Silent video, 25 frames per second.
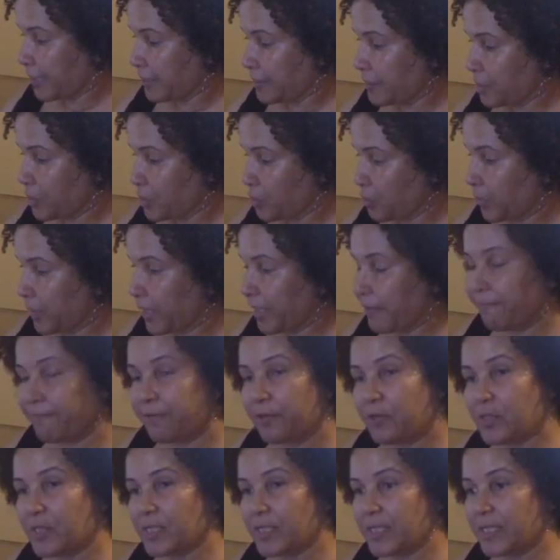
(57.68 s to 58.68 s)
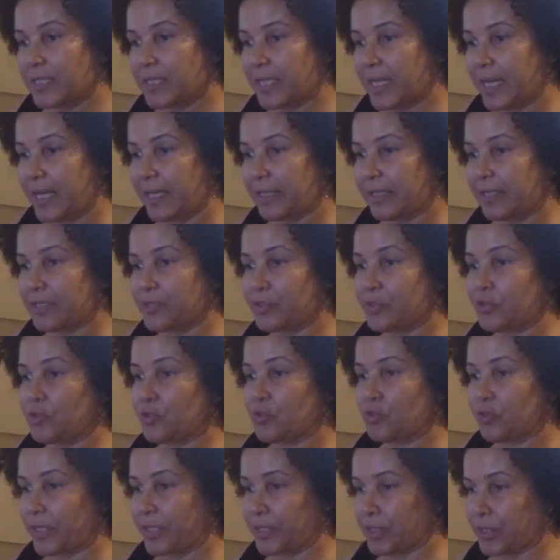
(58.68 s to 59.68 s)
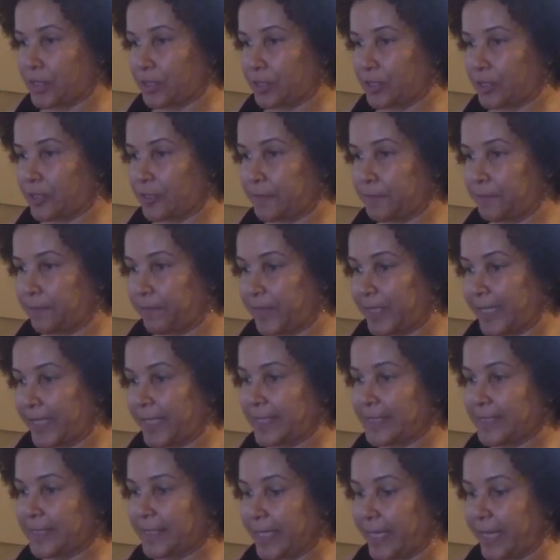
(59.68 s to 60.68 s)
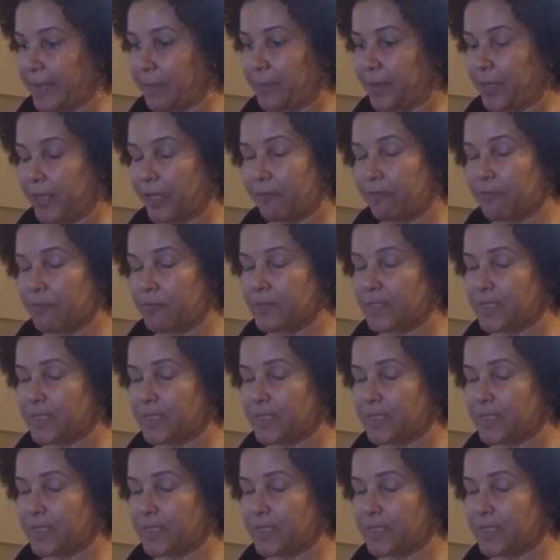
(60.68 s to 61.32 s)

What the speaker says: So when I first got this dresser, like I said, I bought it from